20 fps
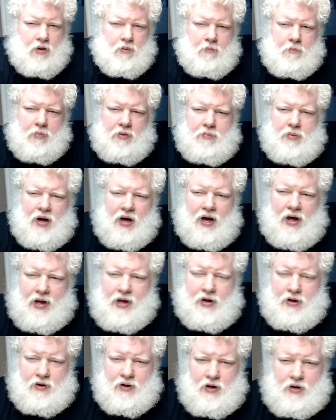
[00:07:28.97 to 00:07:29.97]
Bye-bye.
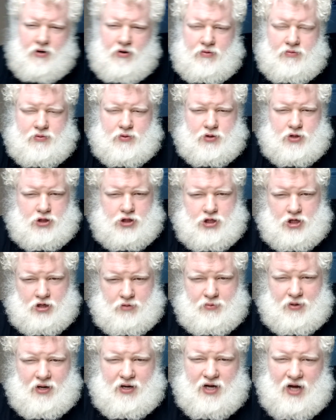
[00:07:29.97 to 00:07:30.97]
I know I'm supposed to
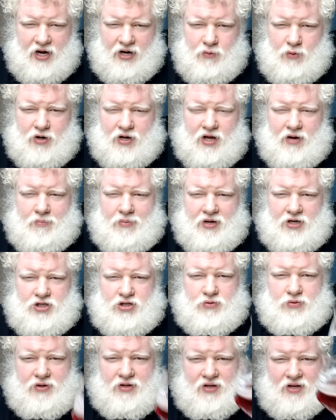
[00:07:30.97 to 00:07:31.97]
chug, but I kind of want to get a
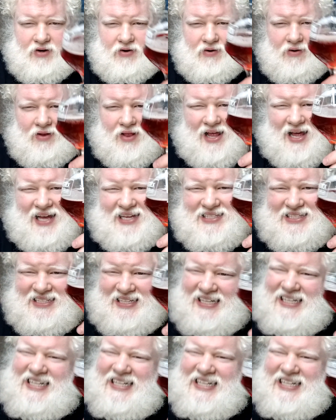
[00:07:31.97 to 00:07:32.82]
picture with the glass.